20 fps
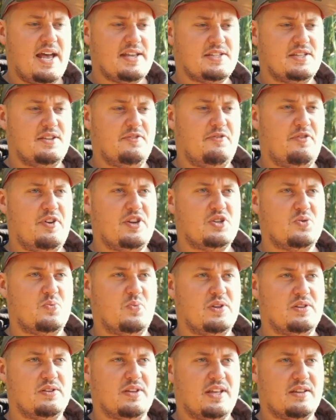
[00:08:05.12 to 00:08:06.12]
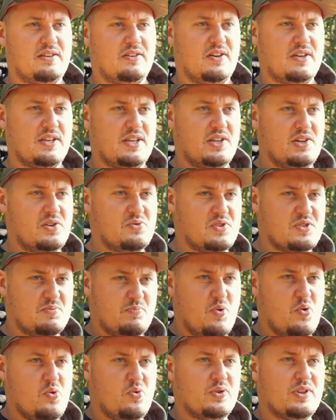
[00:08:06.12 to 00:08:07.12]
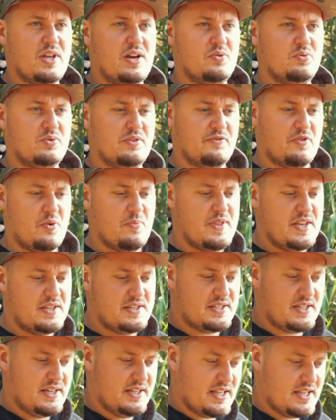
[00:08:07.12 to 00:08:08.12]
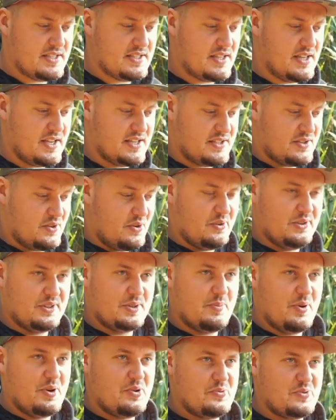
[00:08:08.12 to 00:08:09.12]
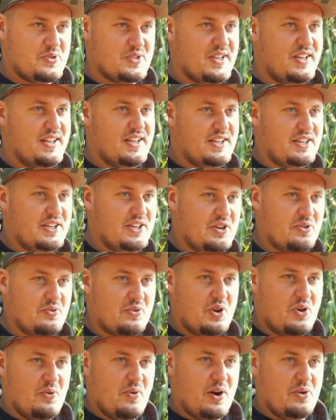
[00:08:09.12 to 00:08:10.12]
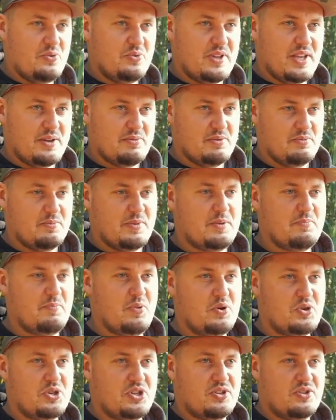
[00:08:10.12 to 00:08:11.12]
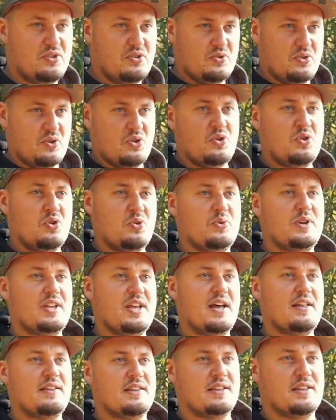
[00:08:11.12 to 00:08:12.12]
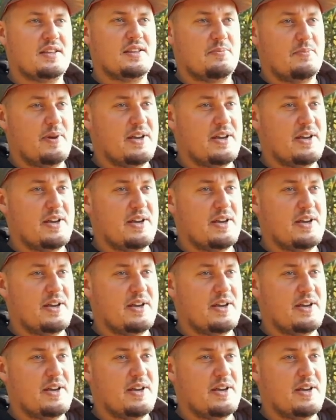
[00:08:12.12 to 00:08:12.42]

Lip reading: as the fish will get like, you know, spooked out from this side as all the boats, you know, go out. They will be pushed to the end,